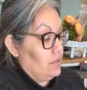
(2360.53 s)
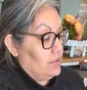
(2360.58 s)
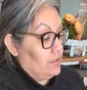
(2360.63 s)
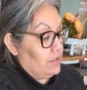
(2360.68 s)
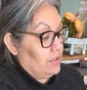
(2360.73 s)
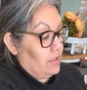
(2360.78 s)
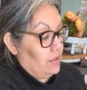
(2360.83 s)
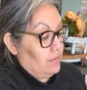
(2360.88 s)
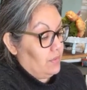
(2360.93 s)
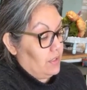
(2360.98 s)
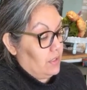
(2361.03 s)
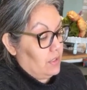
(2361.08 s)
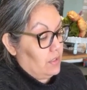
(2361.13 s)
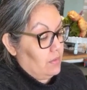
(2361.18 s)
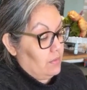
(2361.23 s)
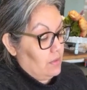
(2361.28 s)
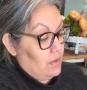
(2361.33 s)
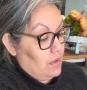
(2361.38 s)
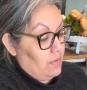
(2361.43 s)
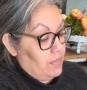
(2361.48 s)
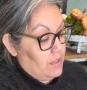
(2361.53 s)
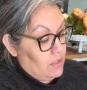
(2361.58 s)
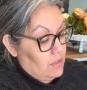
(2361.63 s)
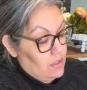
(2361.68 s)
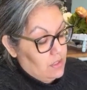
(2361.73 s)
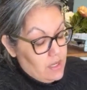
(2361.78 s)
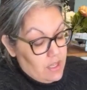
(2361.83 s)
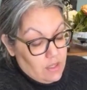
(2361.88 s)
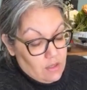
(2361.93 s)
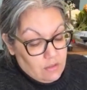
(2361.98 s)
So I'm
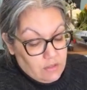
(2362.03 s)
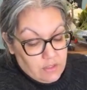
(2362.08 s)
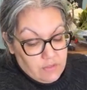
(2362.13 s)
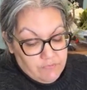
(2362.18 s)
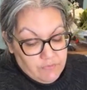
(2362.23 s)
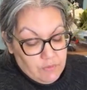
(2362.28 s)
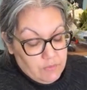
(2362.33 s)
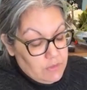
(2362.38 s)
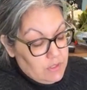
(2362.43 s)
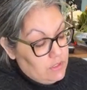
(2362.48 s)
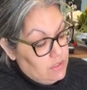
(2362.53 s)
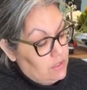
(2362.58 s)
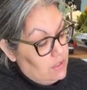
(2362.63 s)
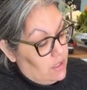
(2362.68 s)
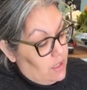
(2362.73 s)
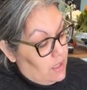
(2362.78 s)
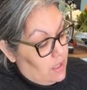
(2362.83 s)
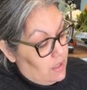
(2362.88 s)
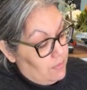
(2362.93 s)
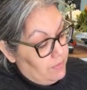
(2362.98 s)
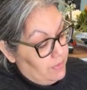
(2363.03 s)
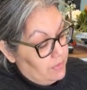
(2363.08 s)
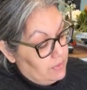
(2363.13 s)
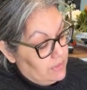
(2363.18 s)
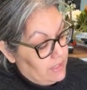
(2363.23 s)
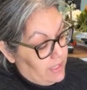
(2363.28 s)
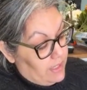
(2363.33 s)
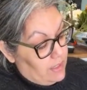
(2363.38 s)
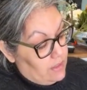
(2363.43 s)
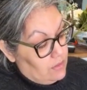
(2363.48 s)
gonna nail it from the top
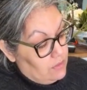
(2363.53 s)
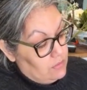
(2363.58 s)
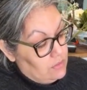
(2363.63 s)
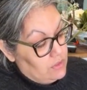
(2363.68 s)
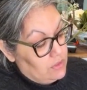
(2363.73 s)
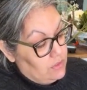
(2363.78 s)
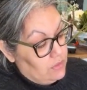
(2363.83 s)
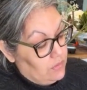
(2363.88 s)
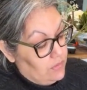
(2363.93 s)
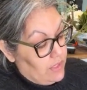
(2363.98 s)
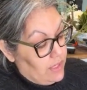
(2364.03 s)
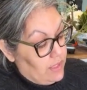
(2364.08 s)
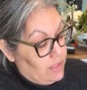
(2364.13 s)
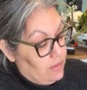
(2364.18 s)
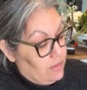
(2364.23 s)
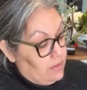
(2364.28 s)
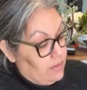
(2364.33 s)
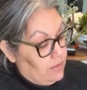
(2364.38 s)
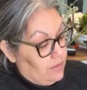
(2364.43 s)
down so that